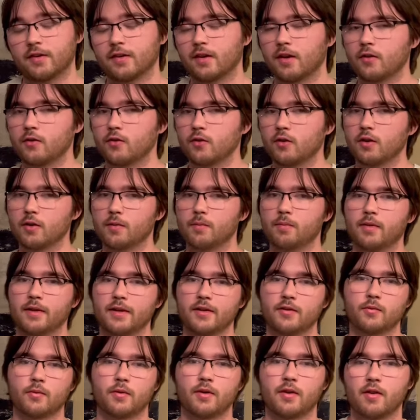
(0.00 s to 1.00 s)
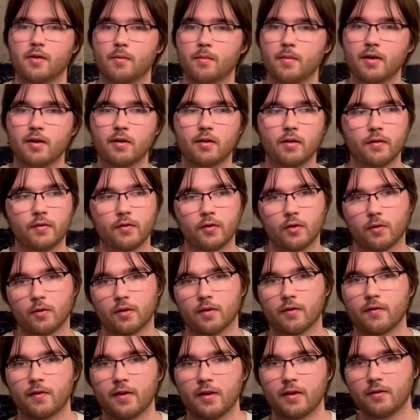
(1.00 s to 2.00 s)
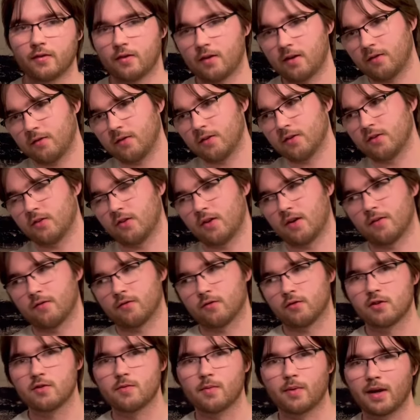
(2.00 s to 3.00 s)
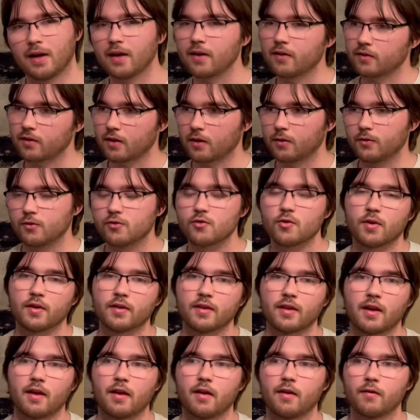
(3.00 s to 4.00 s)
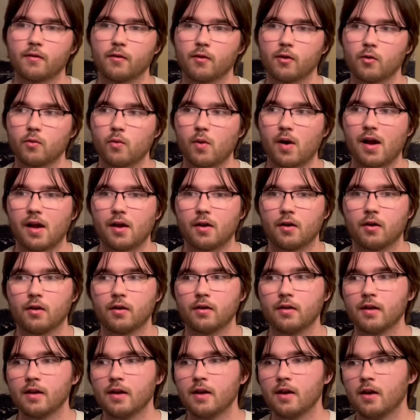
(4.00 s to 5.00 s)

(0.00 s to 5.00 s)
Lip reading: Now, you could place one in the middle if you don't want to phase average and have 3 mics. I was doing that for a while.